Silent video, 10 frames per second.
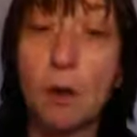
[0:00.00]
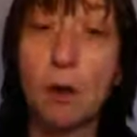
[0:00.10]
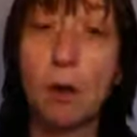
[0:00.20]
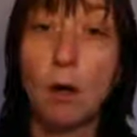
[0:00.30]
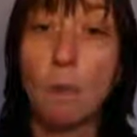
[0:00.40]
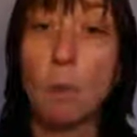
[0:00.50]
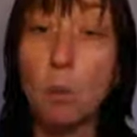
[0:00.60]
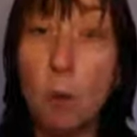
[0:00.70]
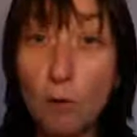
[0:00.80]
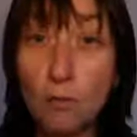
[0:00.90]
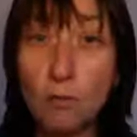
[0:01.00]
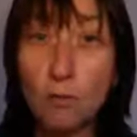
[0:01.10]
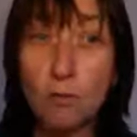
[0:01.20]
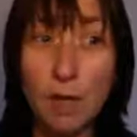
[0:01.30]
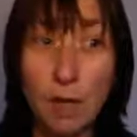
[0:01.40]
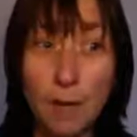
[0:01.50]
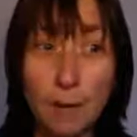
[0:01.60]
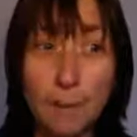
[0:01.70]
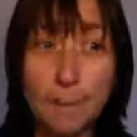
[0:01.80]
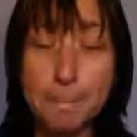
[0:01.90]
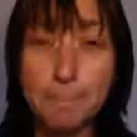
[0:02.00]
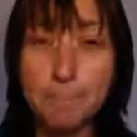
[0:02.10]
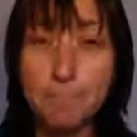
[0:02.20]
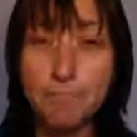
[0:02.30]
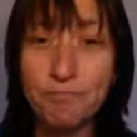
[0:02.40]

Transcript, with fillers: Um, one um,